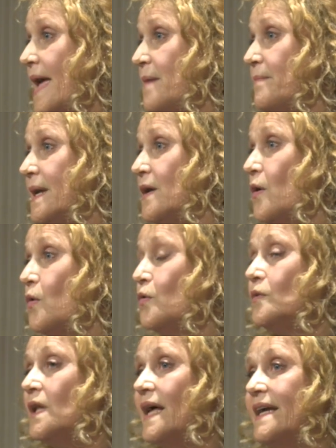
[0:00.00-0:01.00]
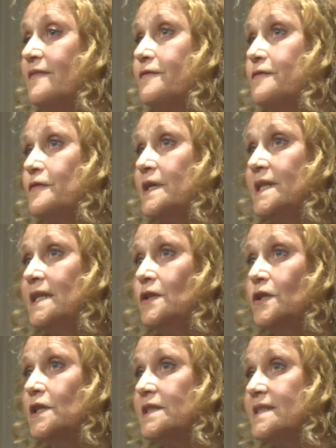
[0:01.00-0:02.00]
And my own life really
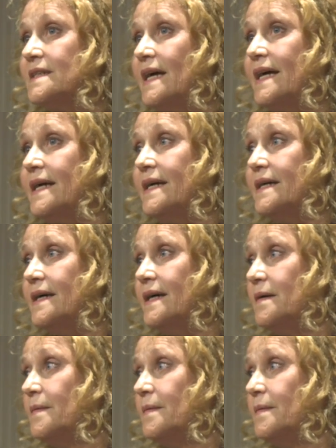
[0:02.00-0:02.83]
looked like a,